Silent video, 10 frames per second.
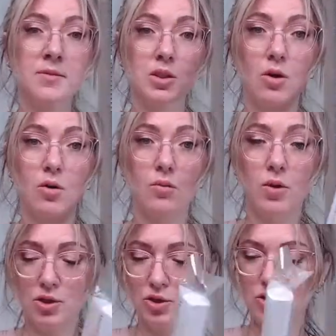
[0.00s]
So
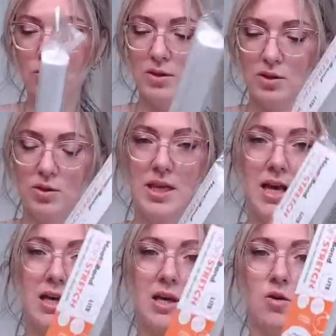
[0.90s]
what you do is you
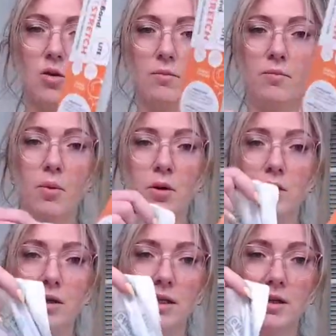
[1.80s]
take your
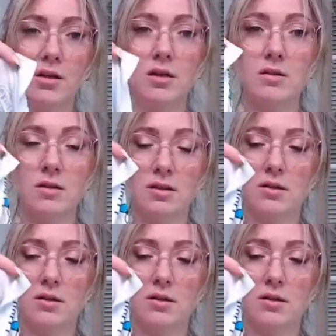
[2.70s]
border here